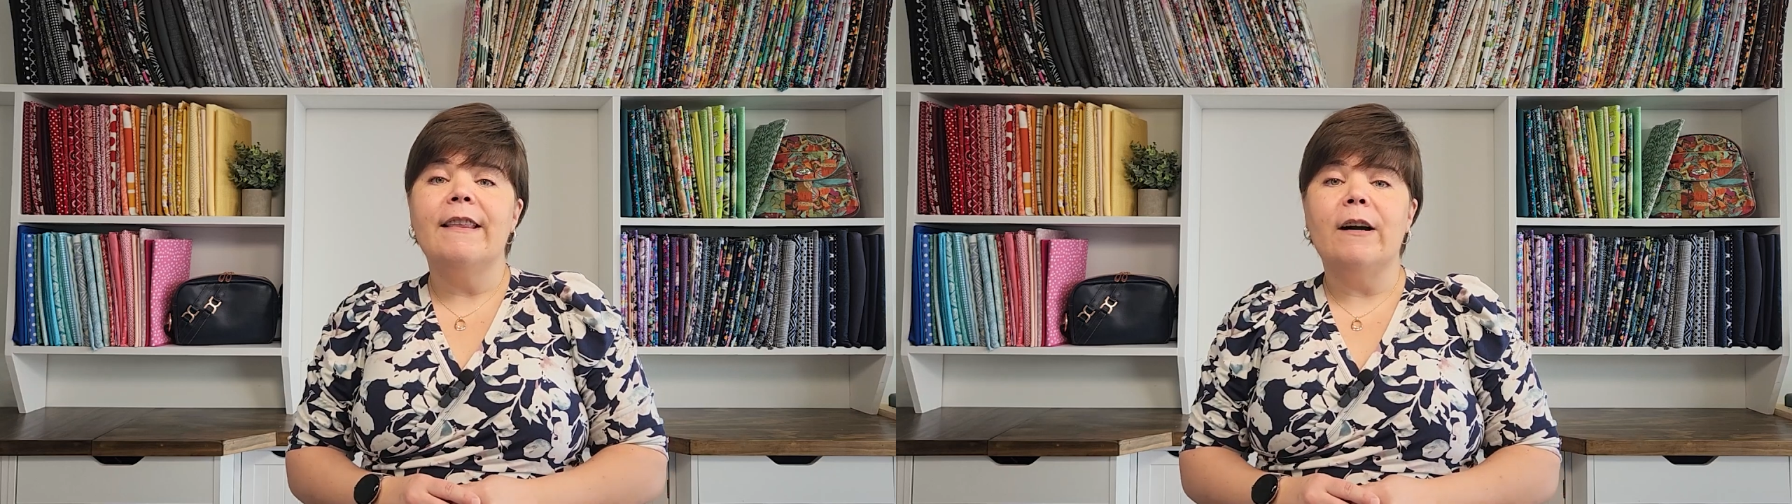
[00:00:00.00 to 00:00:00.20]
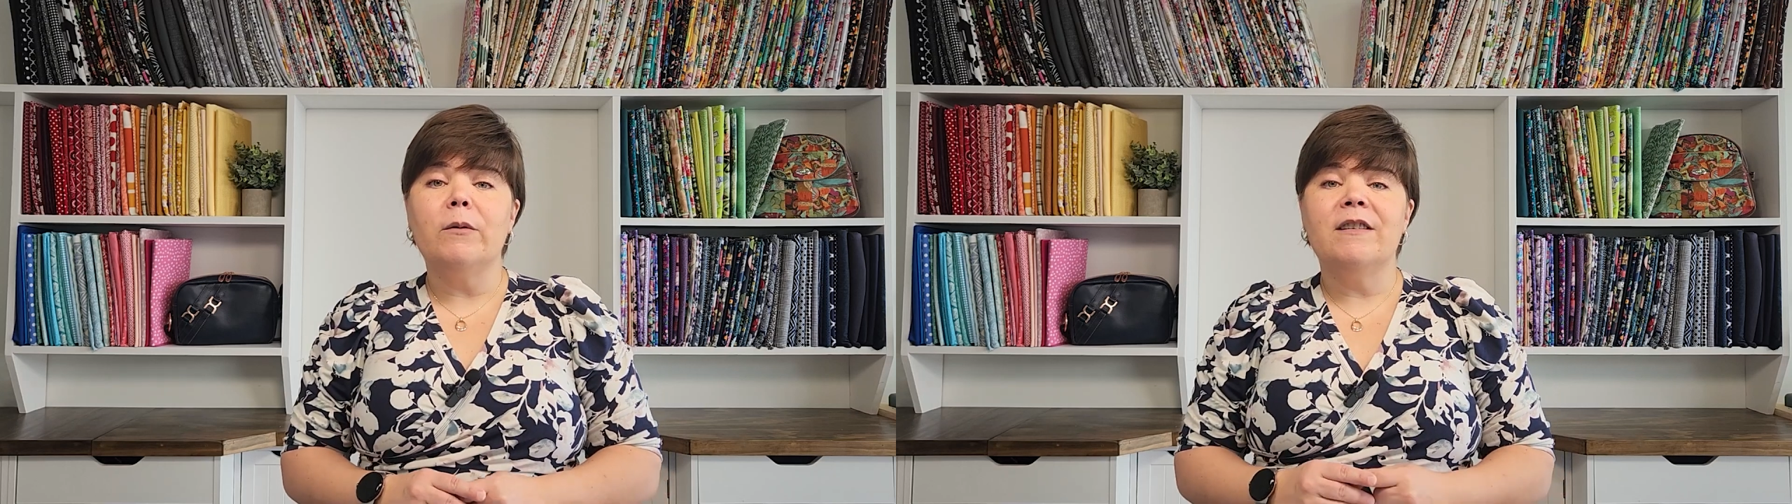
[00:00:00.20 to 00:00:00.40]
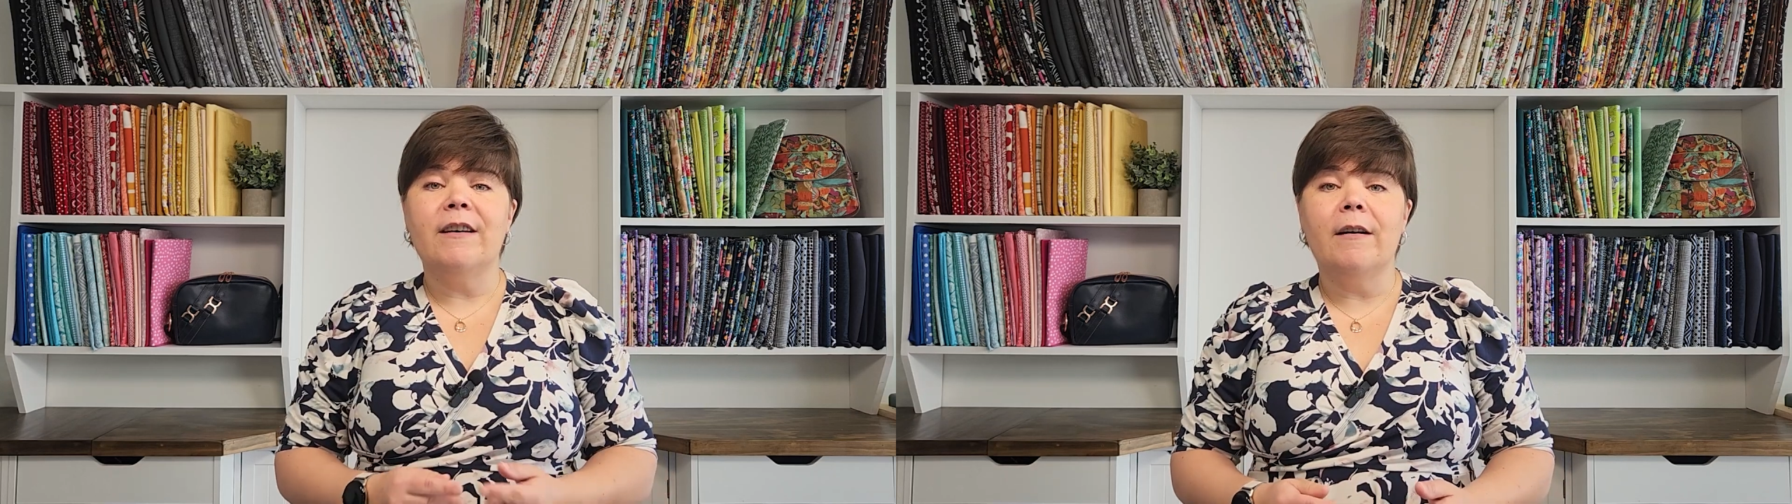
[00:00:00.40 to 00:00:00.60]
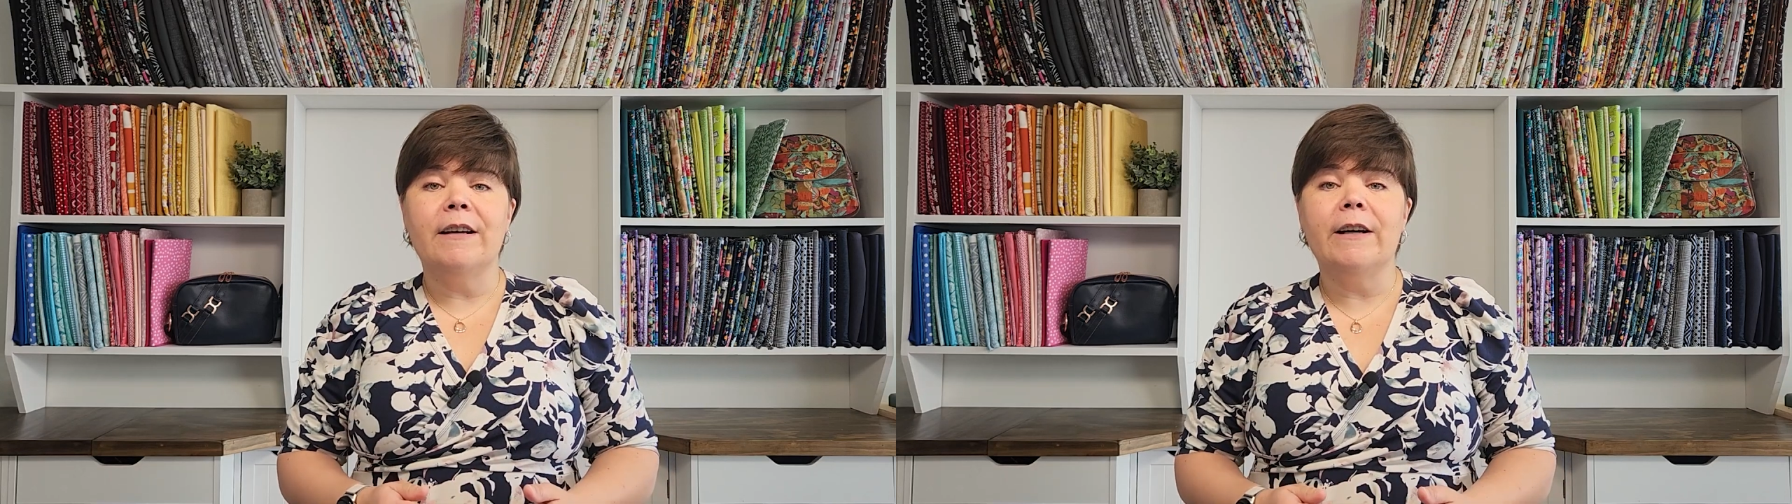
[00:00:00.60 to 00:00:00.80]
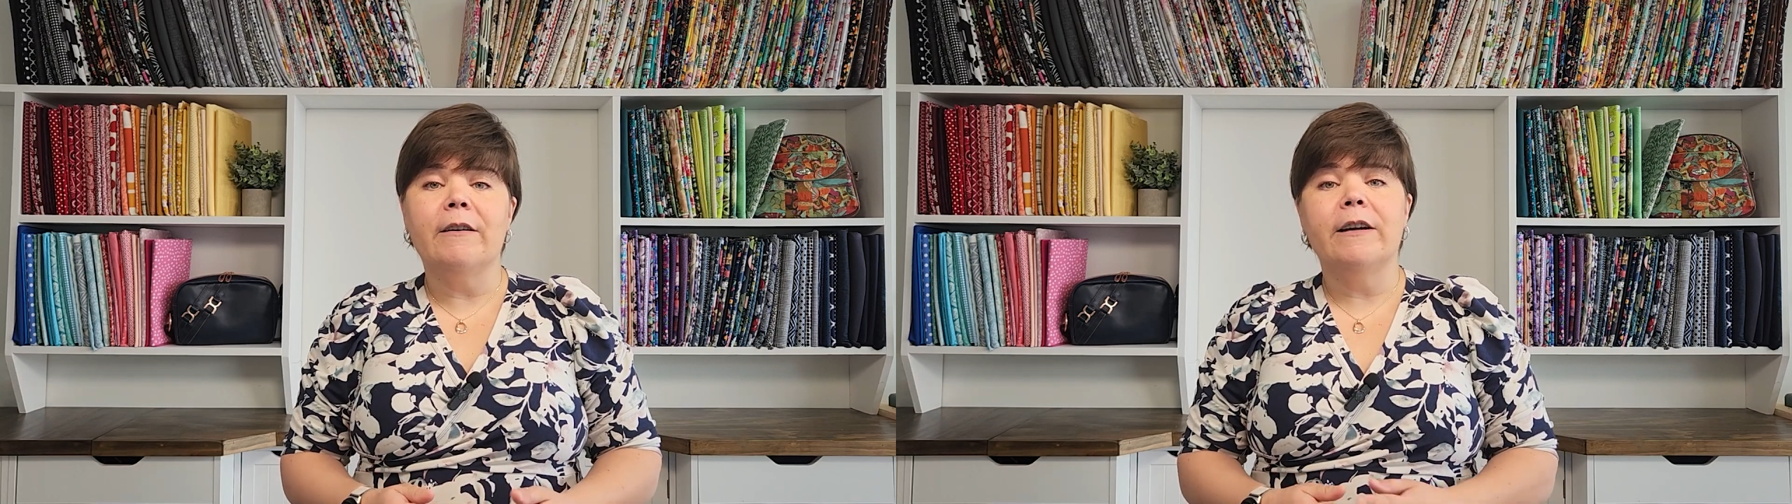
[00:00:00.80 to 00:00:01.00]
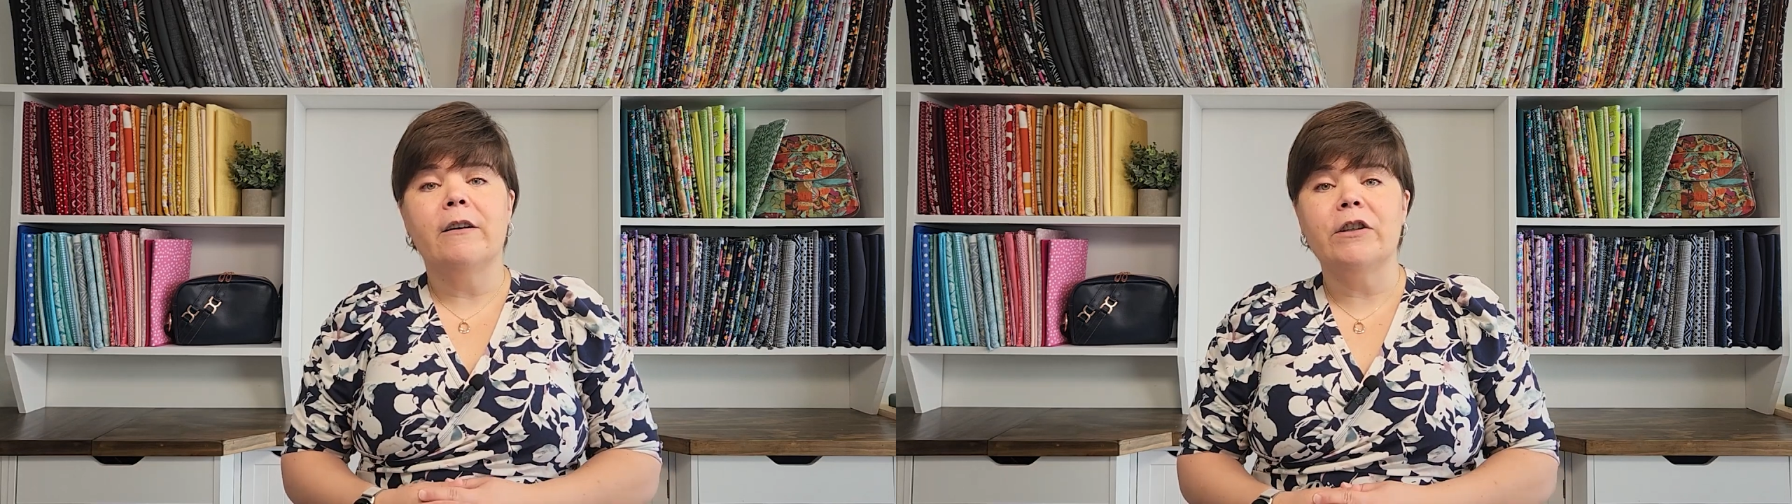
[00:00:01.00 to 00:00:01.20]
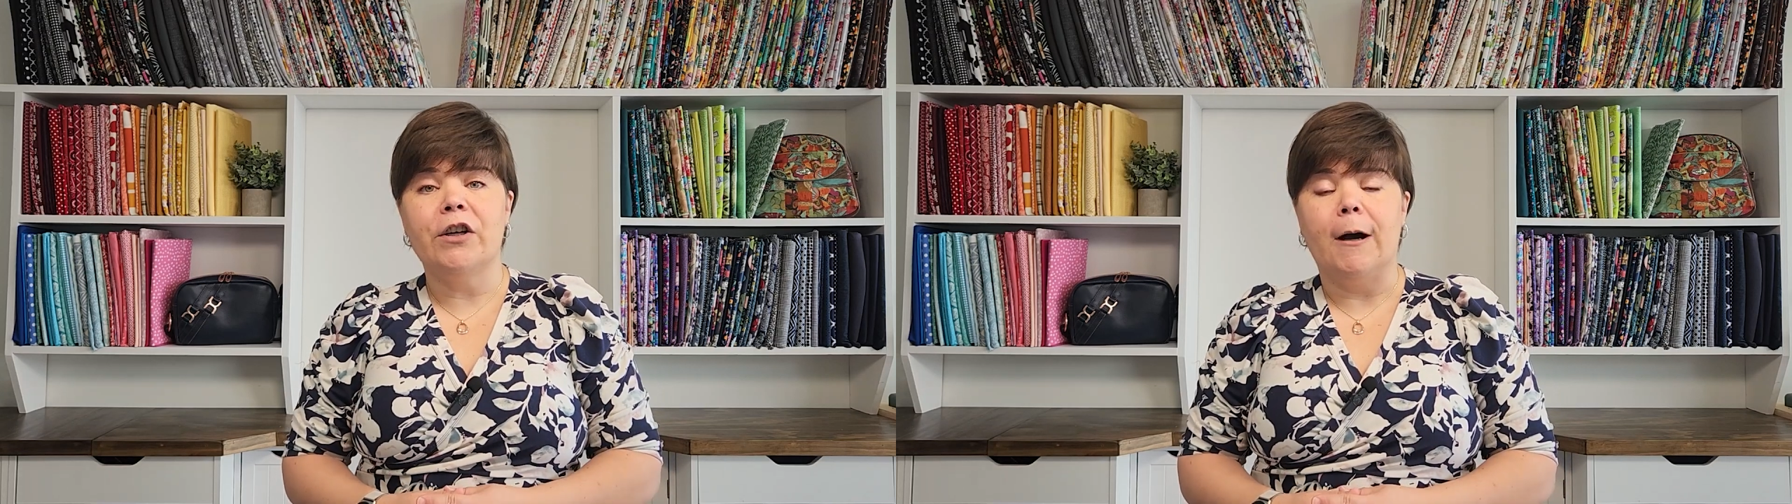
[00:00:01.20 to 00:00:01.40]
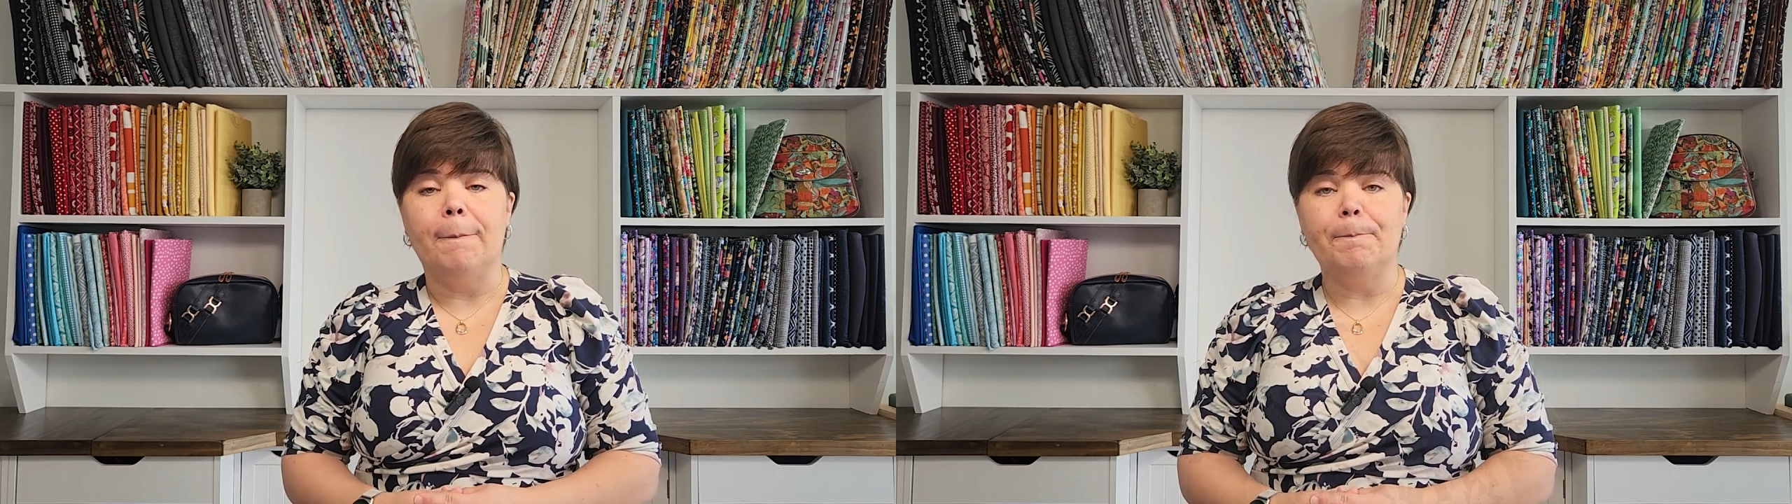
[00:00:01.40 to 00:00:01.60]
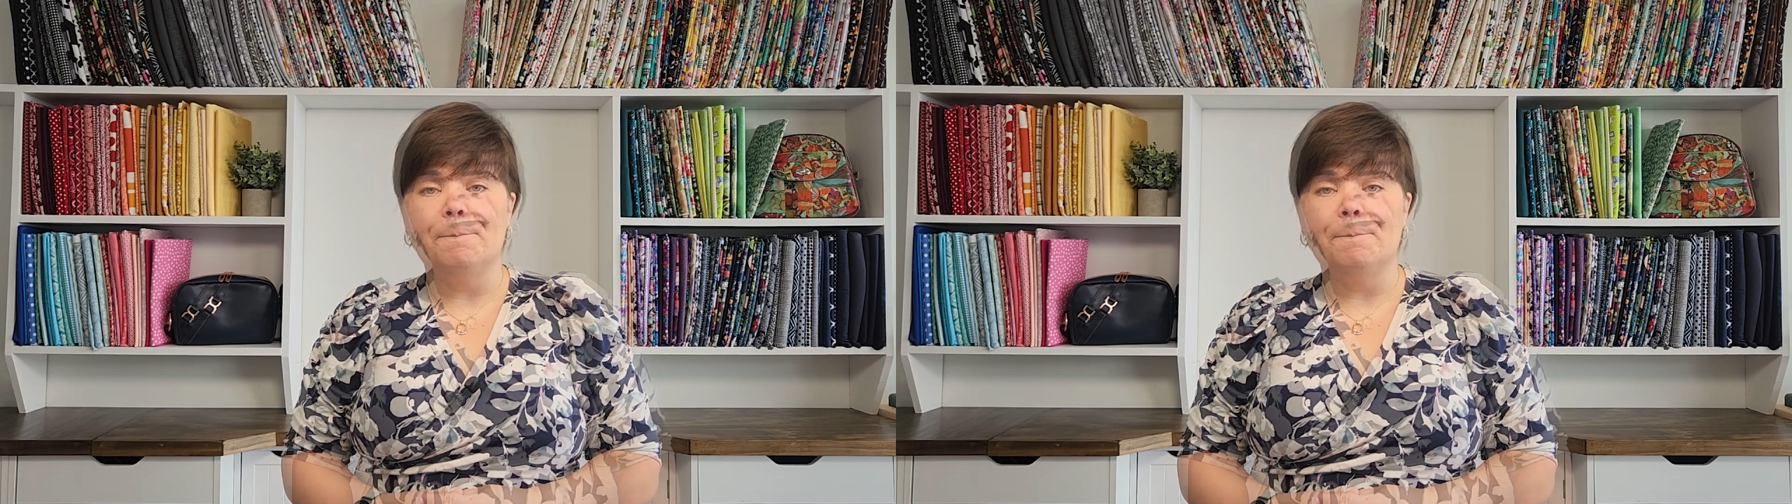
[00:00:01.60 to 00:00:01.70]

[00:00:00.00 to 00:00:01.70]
that we sell here in our shop.